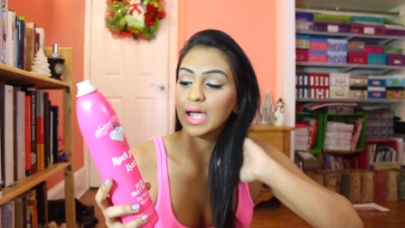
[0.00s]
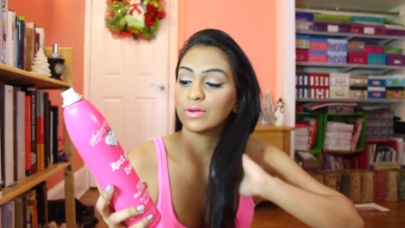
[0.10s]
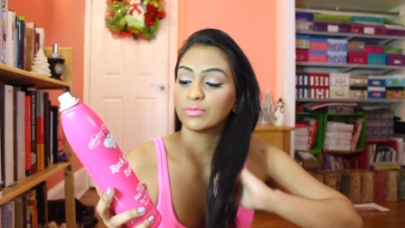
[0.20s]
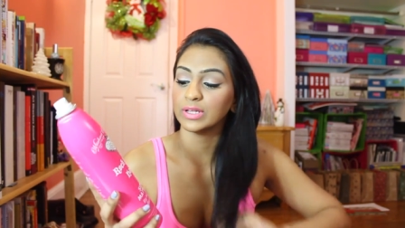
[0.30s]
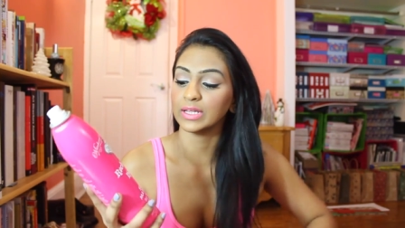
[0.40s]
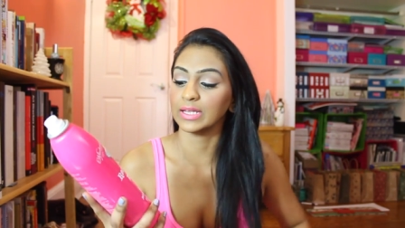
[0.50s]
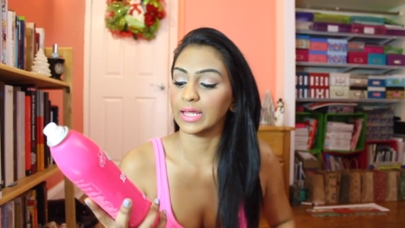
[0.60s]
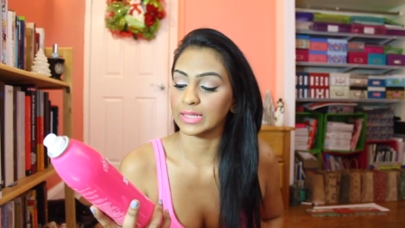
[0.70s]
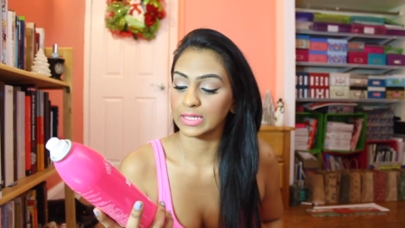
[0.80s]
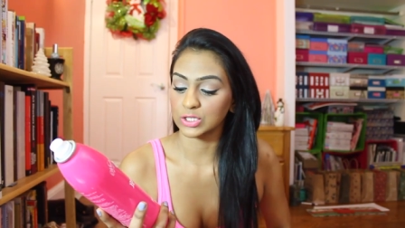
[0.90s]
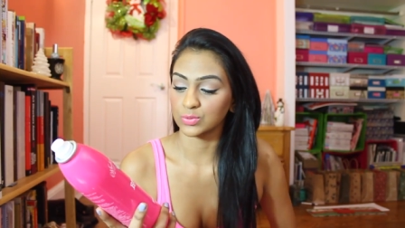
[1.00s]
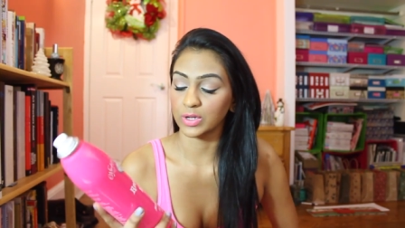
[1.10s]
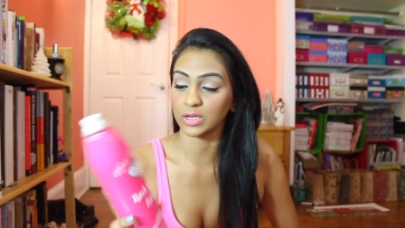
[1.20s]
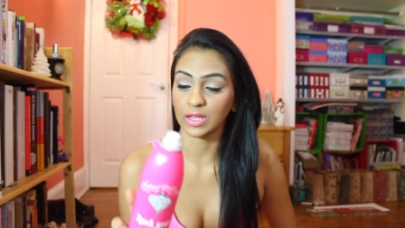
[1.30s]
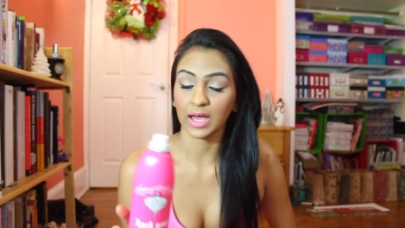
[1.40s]
I really like this
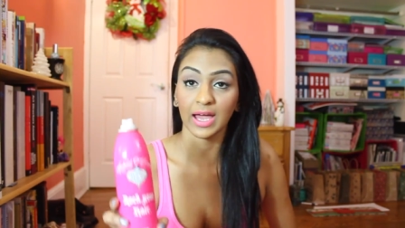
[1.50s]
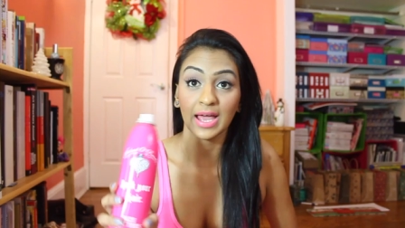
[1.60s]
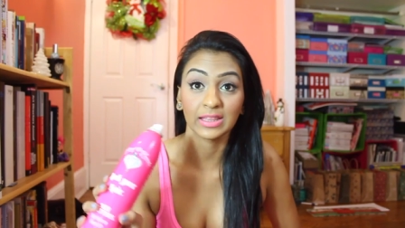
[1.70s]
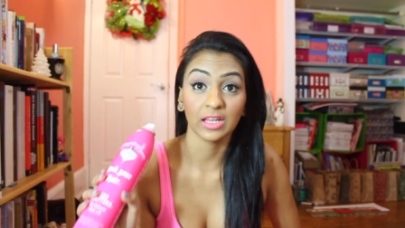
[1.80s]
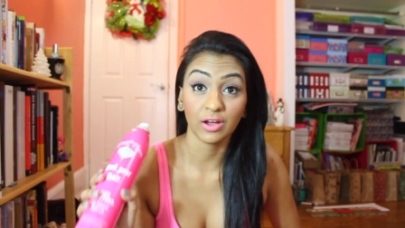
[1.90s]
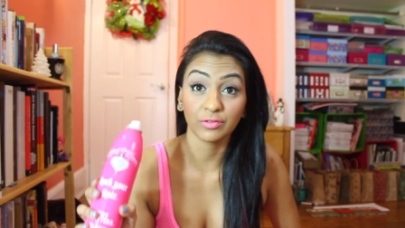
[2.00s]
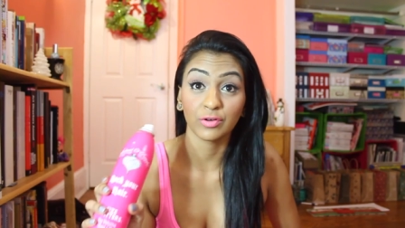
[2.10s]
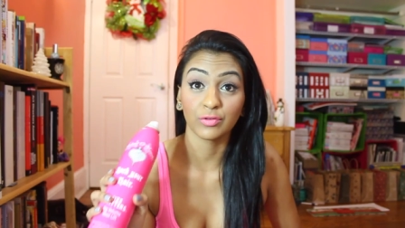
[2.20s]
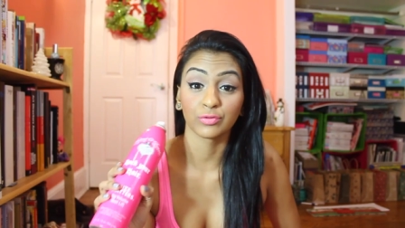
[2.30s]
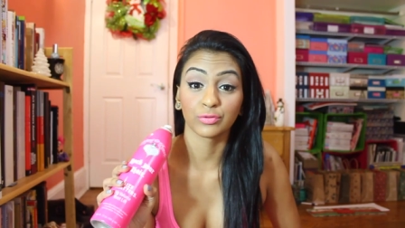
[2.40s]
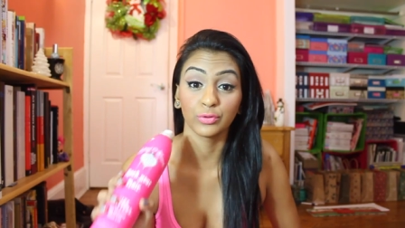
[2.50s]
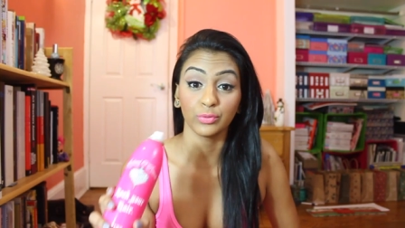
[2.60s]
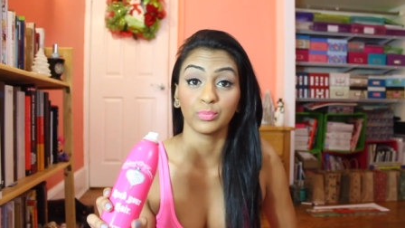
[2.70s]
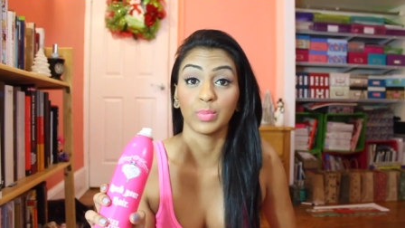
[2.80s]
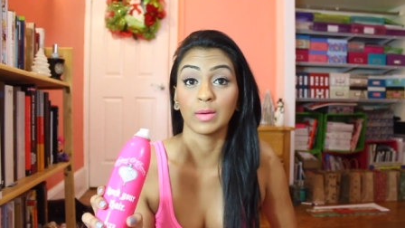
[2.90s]
one a lot. I love
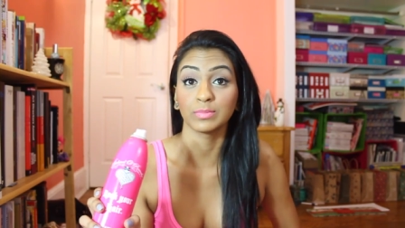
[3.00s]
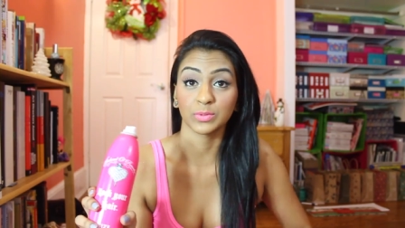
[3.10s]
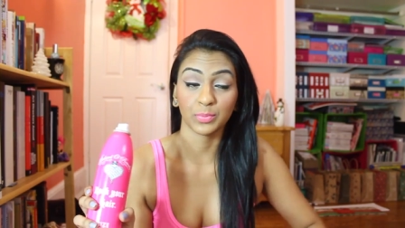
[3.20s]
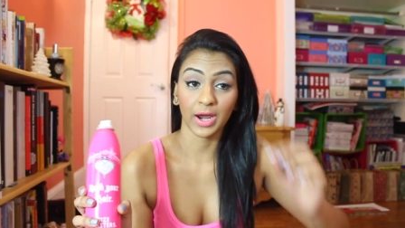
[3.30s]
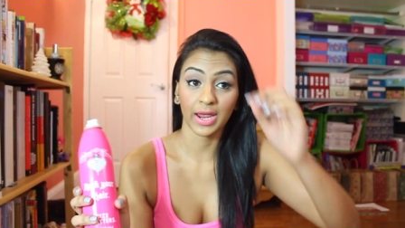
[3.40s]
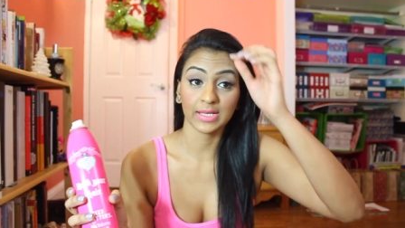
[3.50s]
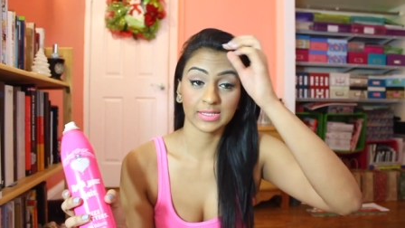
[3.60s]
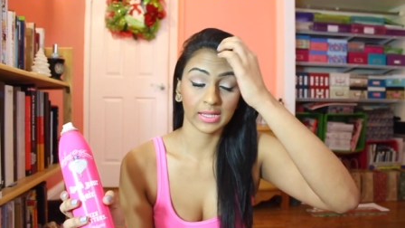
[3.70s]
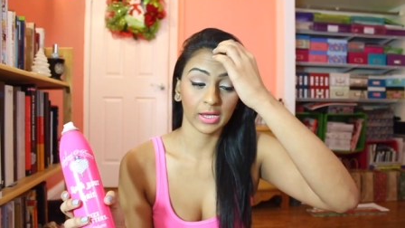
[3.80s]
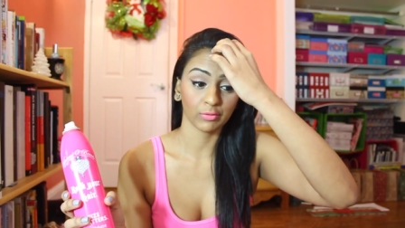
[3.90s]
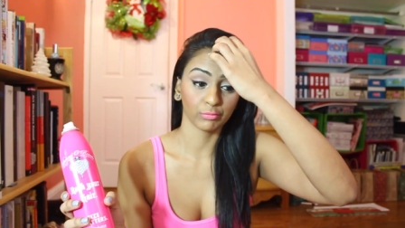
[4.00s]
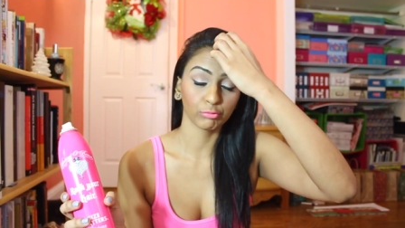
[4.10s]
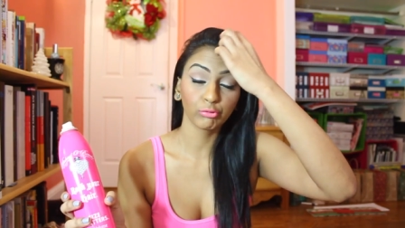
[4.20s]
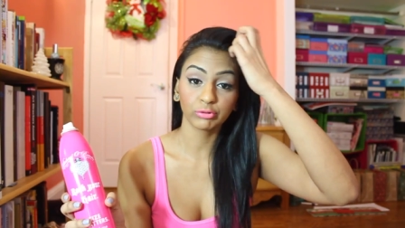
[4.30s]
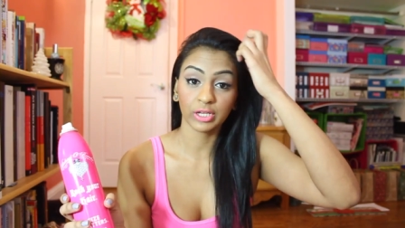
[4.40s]
root pump sprays and like
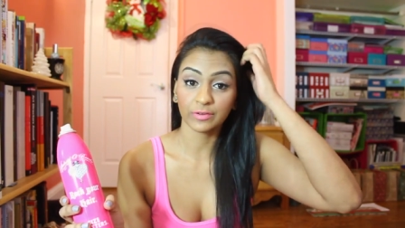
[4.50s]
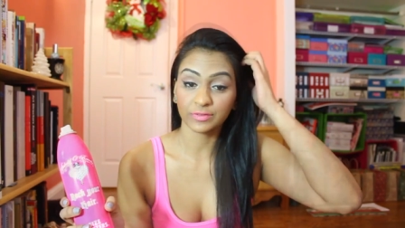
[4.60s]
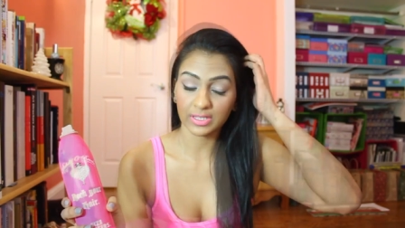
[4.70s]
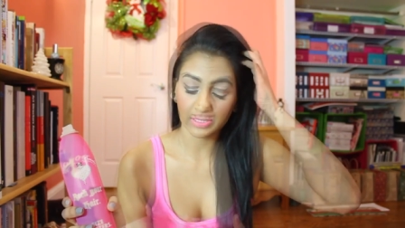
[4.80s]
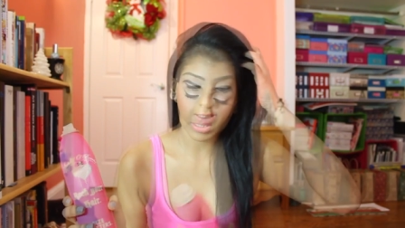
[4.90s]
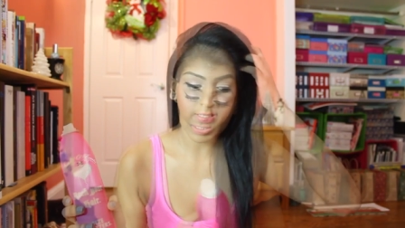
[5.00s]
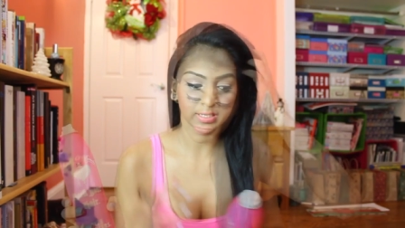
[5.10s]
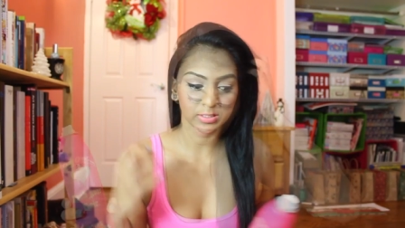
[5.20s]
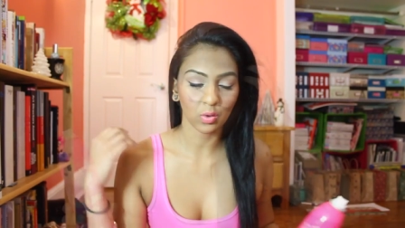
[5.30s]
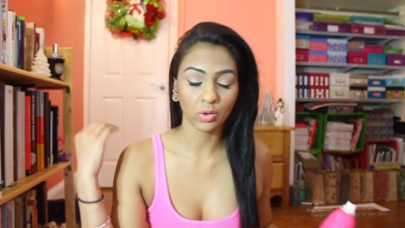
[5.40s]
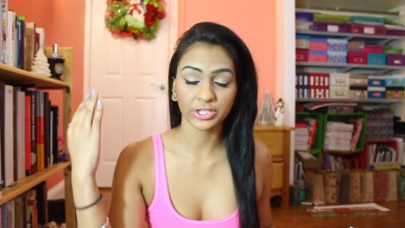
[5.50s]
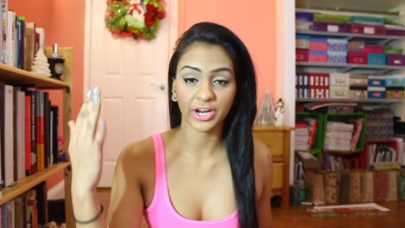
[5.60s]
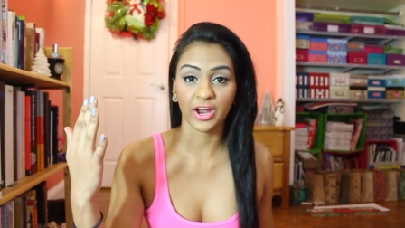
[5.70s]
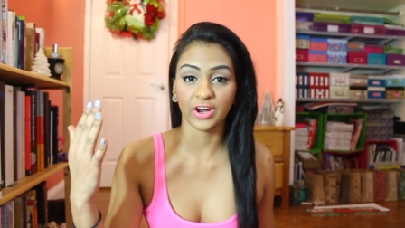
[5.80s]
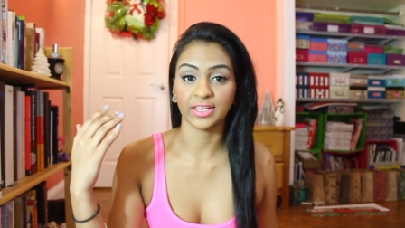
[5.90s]
root lifts and it does hold your hair.